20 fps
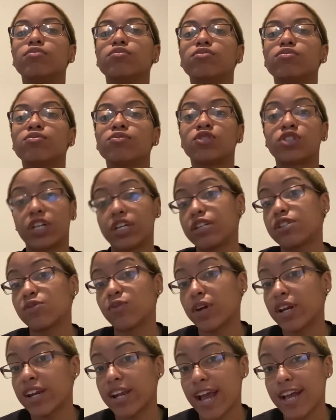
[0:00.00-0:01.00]
shares
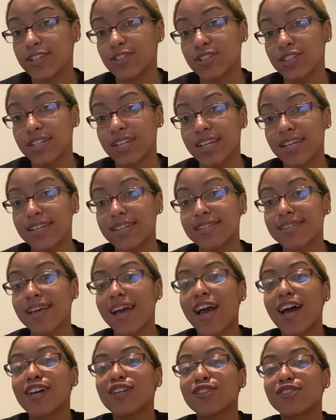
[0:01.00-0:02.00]
what it actually is.
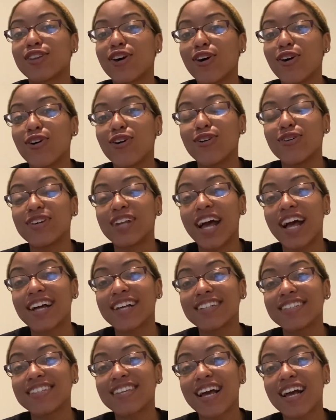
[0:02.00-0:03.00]
So
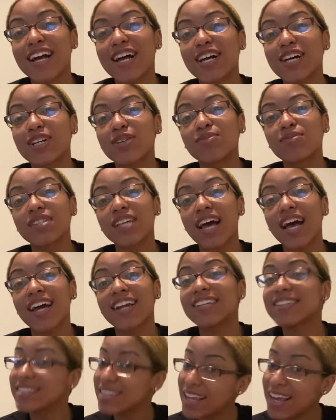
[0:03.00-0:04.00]
9 times out
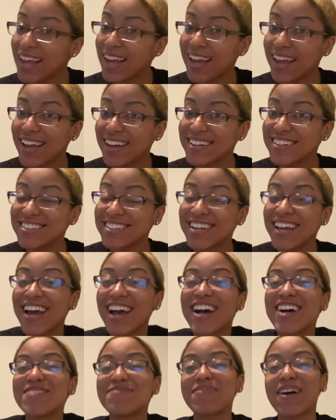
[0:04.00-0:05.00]
of 10,
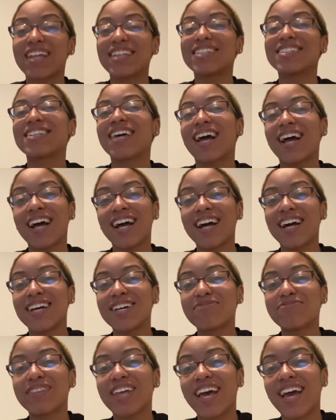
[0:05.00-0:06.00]
by the
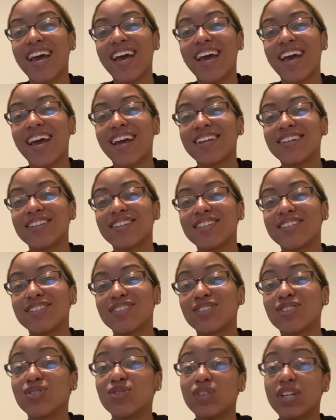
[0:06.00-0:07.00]
time that
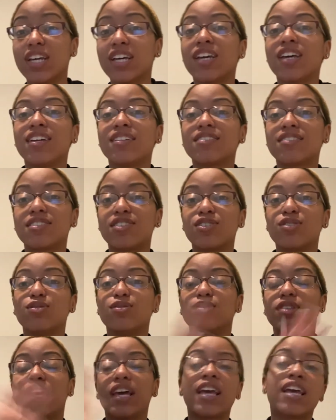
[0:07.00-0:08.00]
you get to
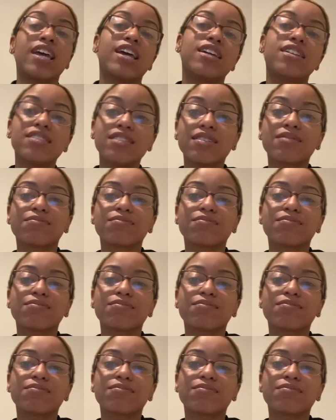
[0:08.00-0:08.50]
the end,